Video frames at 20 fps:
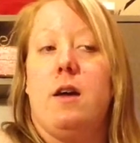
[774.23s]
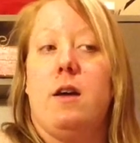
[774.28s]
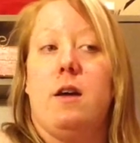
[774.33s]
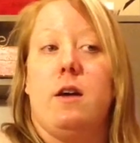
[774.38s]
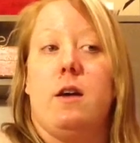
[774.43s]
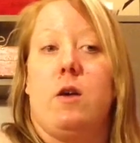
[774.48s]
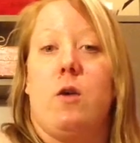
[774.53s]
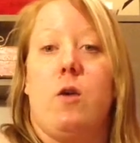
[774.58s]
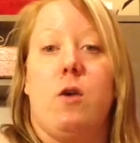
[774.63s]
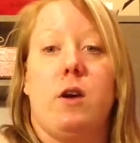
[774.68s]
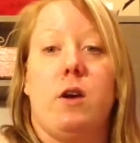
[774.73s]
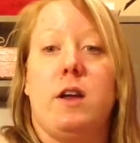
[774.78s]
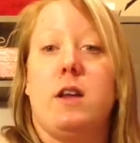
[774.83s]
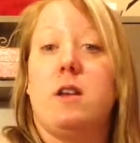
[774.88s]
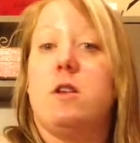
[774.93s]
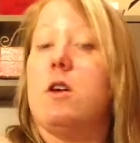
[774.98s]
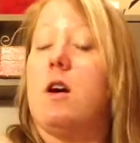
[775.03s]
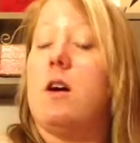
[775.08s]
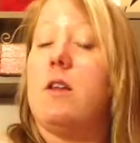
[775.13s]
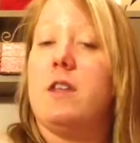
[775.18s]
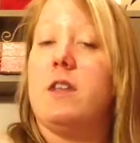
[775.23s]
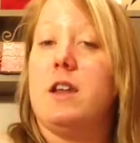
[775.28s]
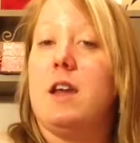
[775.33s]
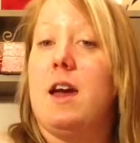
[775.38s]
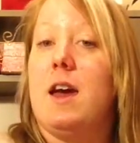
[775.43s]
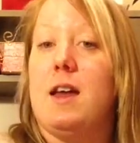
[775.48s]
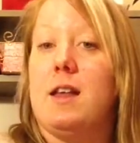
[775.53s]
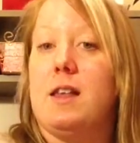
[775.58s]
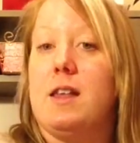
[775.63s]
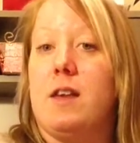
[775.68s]
according to all the
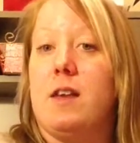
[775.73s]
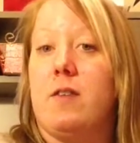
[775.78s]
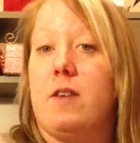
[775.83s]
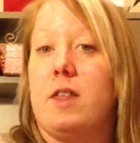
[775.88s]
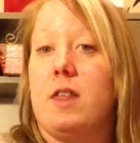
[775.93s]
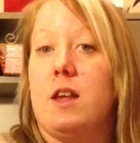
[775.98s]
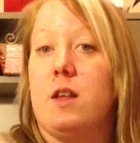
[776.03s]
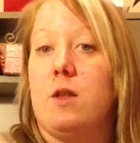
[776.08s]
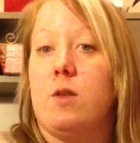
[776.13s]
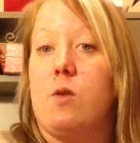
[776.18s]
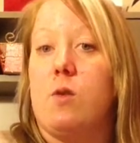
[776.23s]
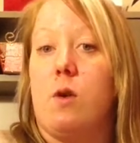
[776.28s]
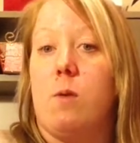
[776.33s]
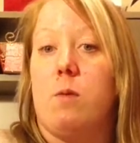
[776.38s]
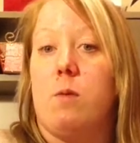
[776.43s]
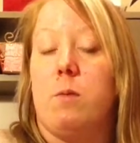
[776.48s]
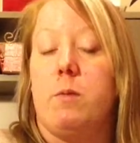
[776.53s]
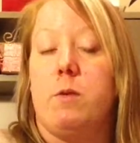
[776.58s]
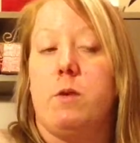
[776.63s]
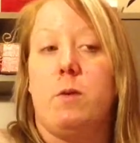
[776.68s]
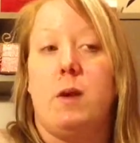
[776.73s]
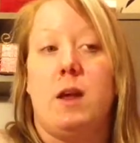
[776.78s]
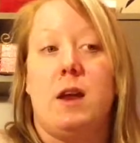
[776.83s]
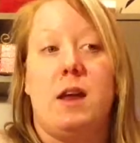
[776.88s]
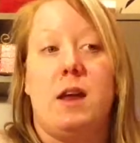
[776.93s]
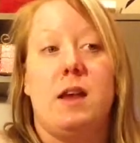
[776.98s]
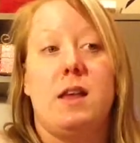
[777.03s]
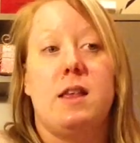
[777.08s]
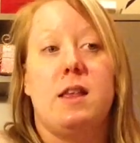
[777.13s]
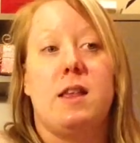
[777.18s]
tests, everything's normal between
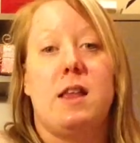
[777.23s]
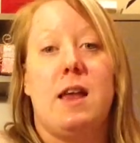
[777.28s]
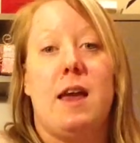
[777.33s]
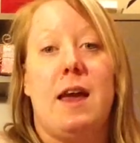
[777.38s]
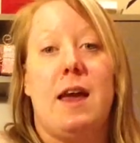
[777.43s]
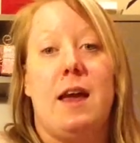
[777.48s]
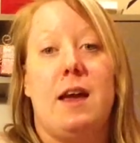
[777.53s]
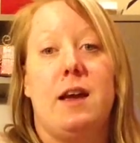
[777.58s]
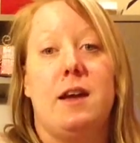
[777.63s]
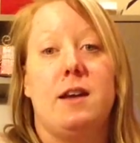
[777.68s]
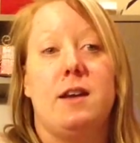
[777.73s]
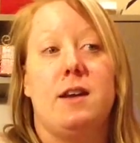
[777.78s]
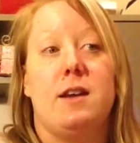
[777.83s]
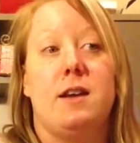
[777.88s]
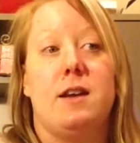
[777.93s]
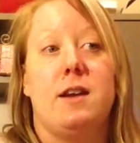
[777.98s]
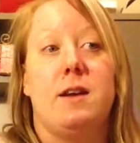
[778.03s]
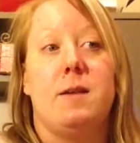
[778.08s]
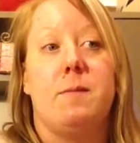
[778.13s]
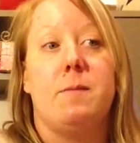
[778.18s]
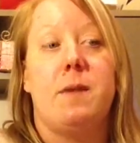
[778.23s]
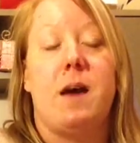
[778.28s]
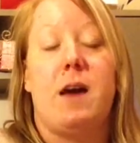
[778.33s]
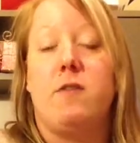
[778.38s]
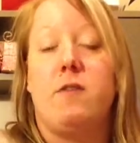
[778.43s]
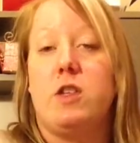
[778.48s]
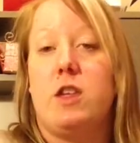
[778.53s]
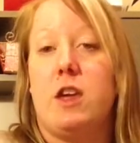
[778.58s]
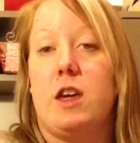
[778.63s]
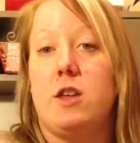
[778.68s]
us, and
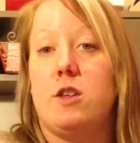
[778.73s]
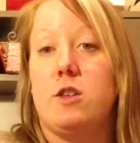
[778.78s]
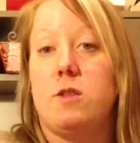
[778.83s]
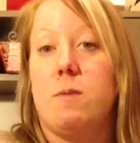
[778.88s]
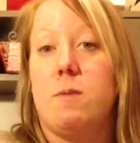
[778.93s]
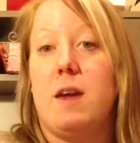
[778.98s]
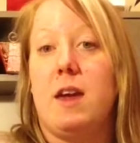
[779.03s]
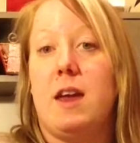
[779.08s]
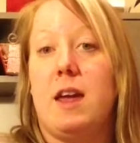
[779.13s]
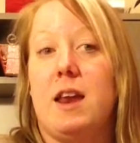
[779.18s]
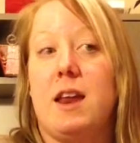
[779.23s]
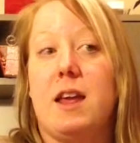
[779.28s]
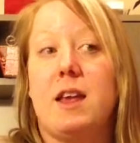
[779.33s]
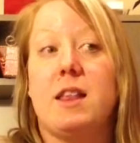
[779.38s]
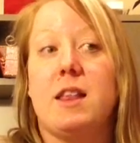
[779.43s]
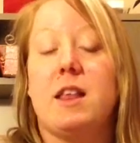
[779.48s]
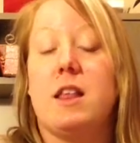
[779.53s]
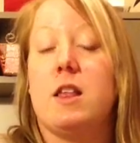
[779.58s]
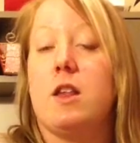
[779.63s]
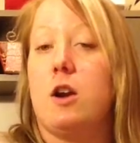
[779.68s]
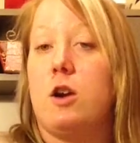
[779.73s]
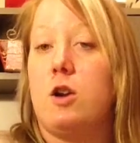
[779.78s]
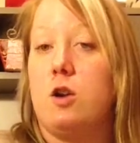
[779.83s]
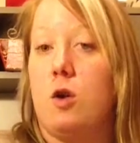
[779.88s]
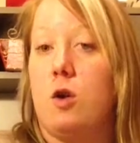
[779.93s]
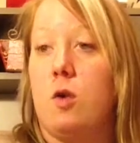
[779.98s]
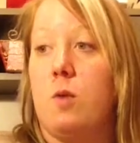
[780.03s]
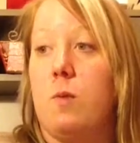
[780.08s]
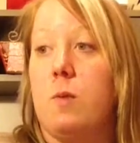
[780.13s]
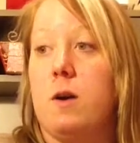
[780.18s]
I've changed my eating since
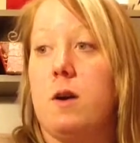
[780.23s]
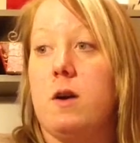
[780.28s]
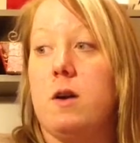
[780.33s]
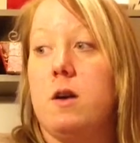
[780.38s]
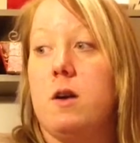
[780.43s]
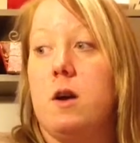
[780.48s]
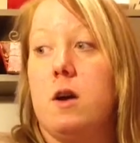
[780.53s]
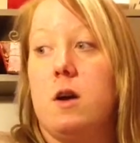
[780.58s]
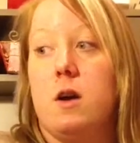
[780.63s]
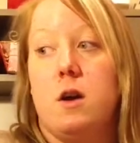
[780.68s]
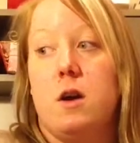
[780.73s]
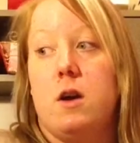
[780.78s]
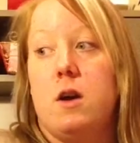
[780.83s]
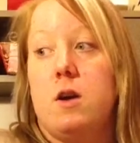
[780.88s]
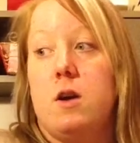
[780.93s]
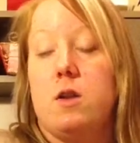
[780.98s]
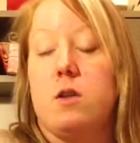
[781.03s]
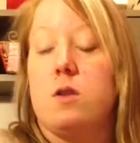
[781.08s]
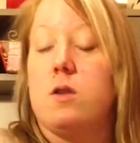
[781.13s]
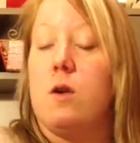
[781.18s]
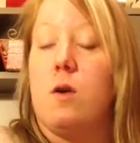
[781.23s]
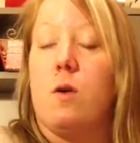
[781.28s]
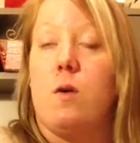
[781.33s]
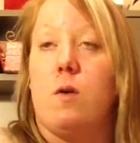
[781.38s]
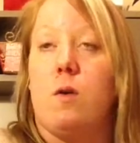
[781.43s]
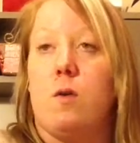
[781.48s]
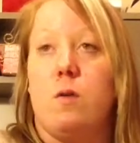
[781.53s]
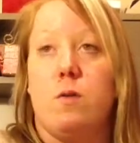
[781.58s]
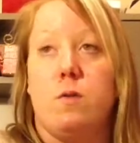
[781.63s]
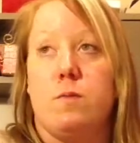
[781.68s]
October.
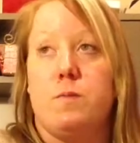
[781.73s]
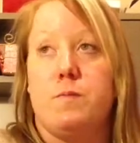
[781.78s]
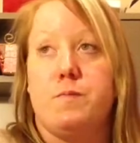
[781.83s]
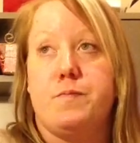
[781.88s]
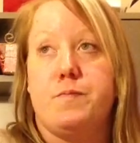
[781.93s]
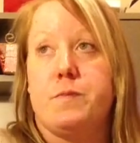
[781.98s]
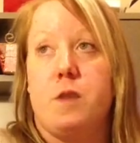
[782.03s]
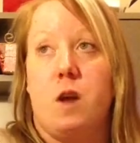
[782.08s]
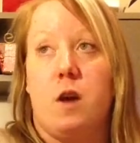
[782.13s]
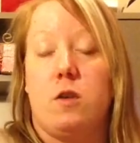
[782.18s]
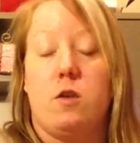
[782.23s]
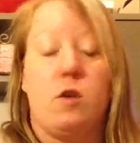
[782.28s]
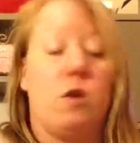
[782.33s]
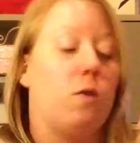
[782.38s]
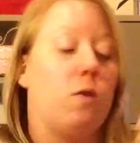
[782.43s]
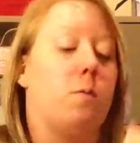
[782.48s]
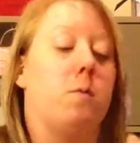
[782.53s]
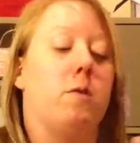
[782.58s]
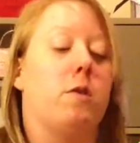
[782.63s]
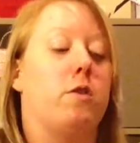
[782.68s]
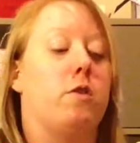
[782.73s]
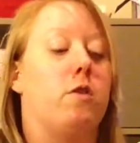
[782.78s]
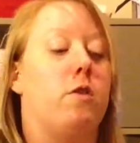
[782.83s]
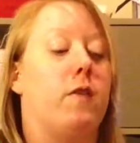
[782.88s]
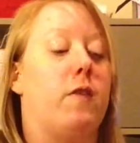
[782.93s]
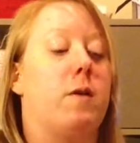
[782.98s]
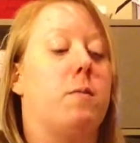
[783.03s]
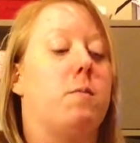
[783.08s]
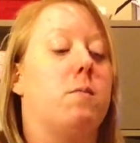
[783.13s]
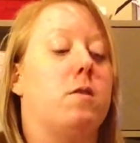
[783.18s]
So October,
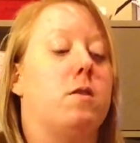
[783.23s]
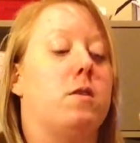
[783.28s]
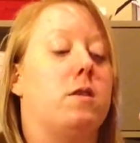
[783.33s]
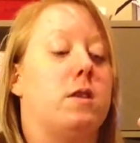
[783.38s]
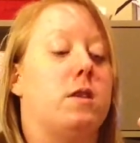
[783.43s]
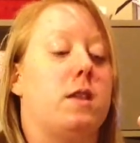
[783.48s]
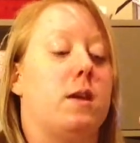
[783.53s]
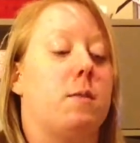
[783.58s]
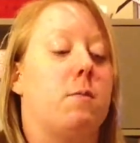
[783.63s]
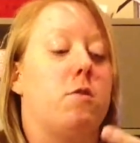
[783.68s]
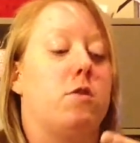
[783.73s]
November, December,